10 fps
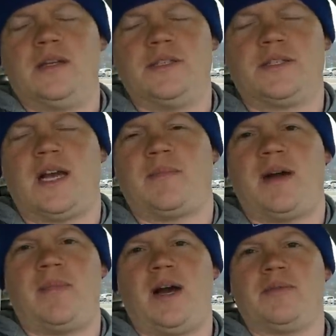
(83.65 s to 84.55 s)
Just like
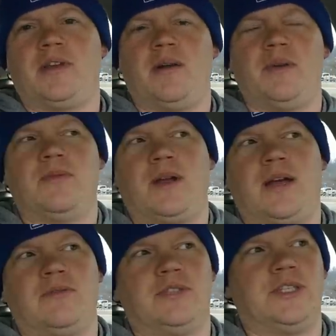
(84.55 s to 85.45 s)
my mom told me when
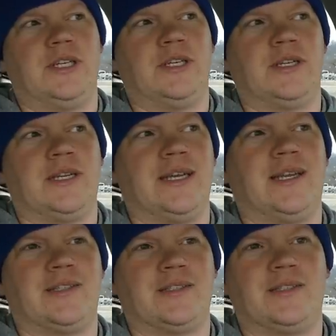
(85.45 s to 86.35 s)
I was young and
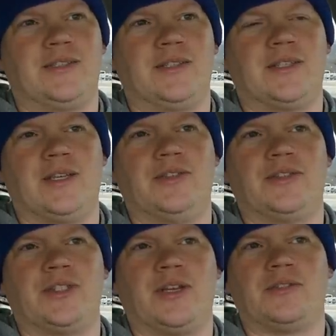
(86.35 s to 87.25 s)
innocent, she said,
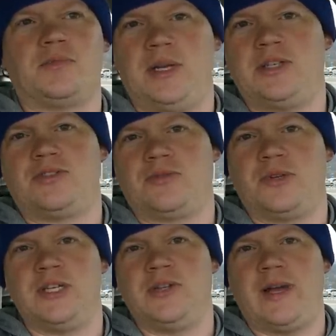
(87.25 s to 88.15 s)
"You're so special,
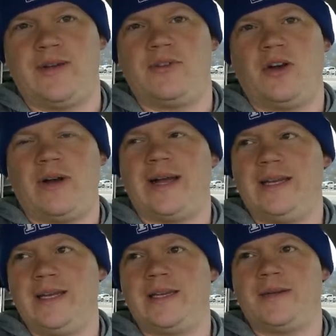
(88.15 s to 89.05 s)
Reed, you have no
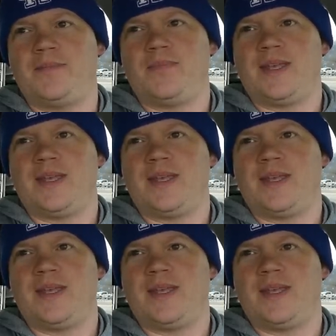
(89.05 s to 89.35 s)
idea